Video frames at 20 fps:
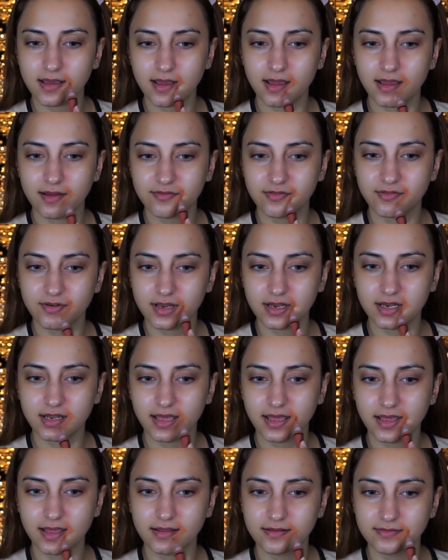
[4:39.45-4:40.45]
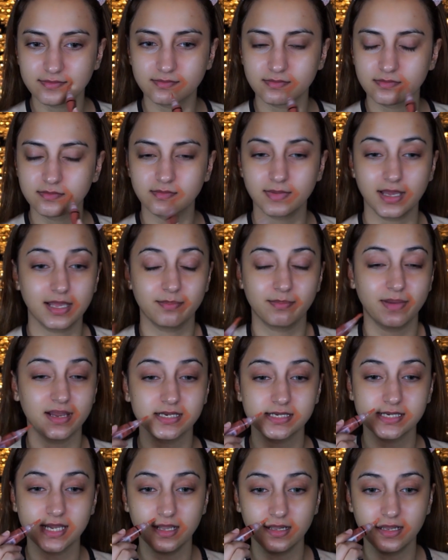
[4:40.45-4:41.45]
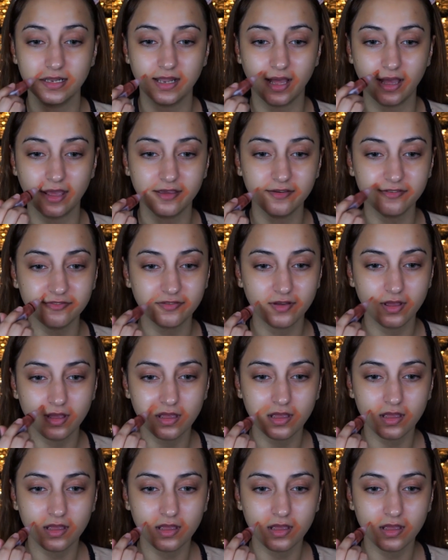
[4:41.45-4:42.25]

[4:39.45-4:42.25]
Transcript: every day in my daily life